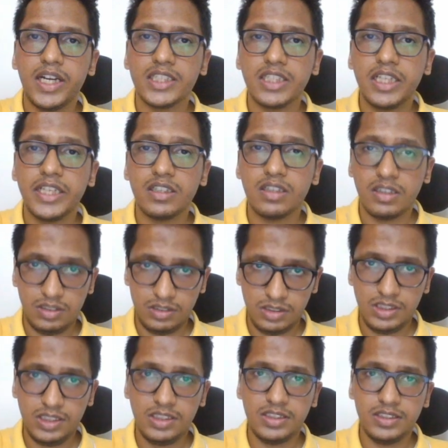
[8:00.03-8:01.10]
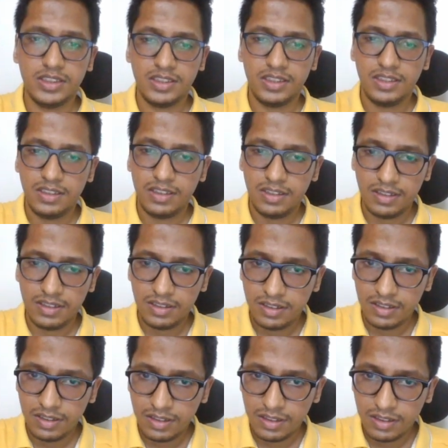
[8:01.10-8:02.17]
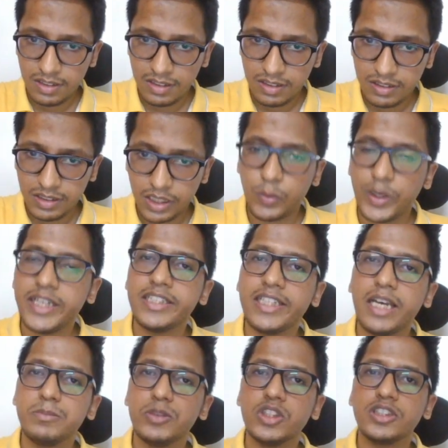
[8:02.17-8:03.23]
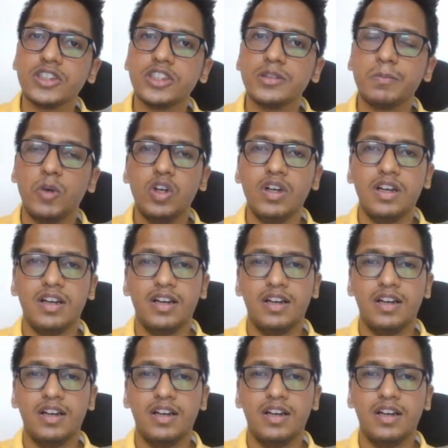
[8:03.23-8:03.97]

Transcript: is like, really? White captures this pawn.